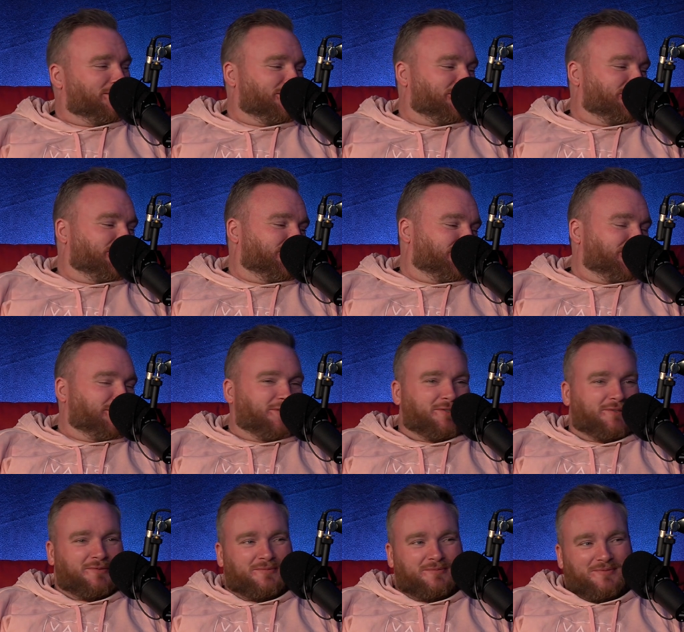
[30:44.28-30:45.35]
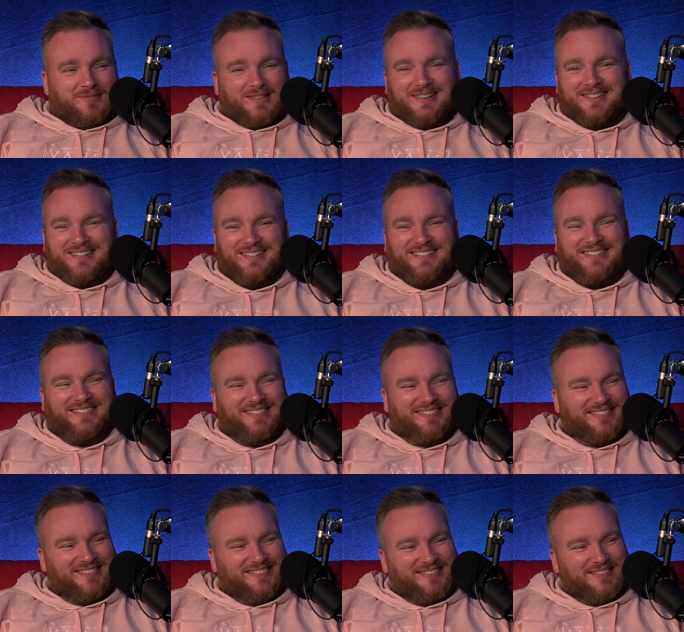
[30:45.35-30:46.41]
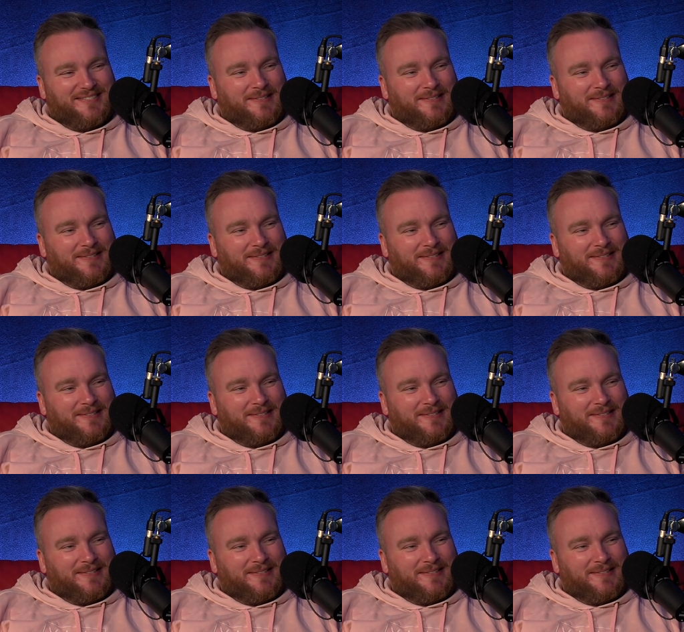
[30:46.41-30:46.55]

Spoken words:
No one is speaking in this clip.